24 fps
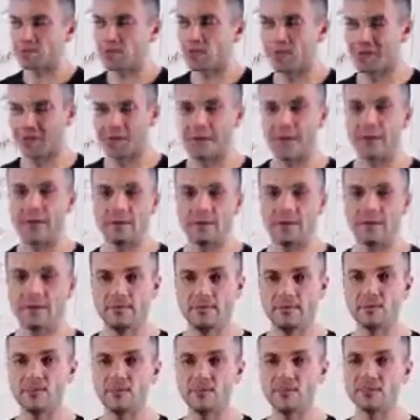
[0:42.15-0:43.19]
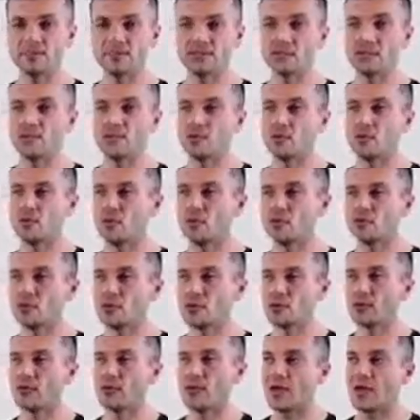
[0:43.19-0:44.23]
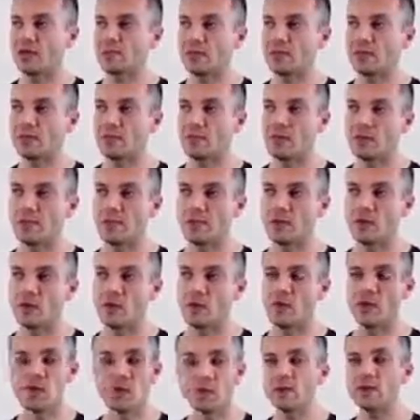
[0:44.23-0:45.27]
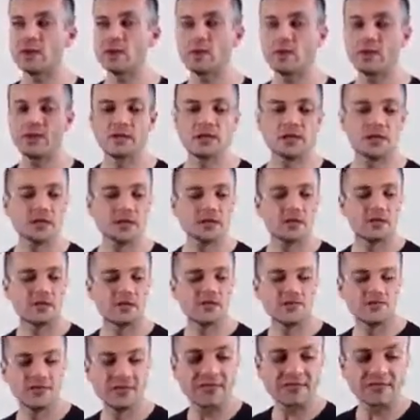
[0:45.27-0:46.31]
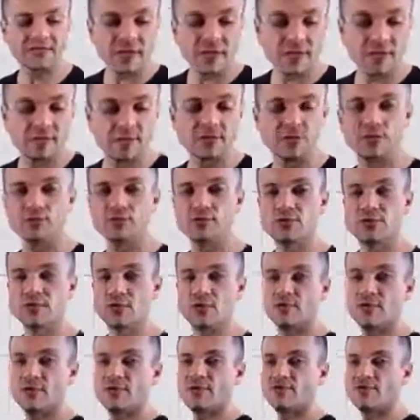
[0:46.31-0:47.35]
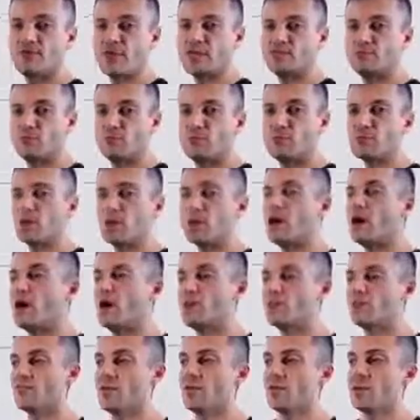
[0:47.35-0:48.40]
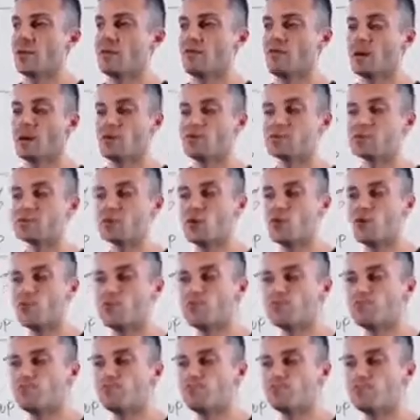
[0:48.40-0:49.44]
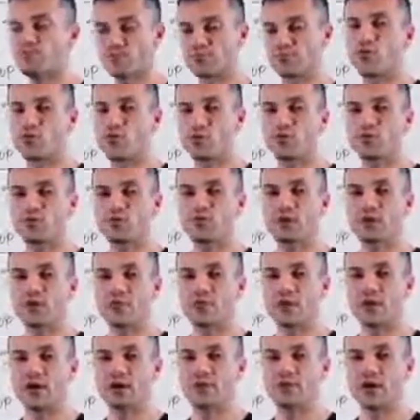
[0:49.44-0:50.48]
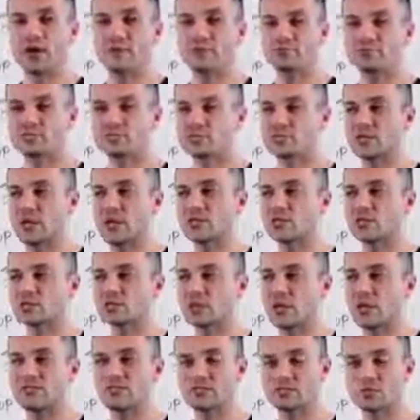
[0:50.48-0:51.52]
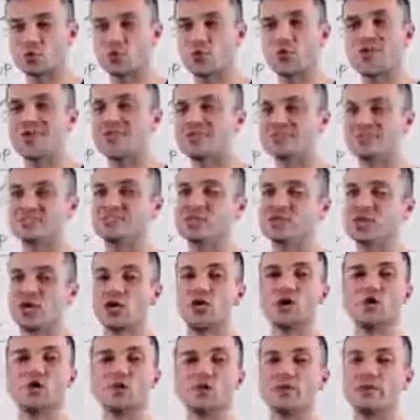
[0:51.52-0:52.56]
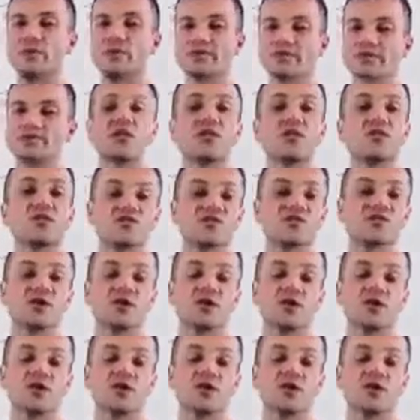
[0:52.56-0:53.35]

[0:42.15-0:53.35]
gap between somebody who is like, okay, I want to make money. Vic is telling me to do the Facebook Live, but I'm so broke, right? I'm so insecure in myself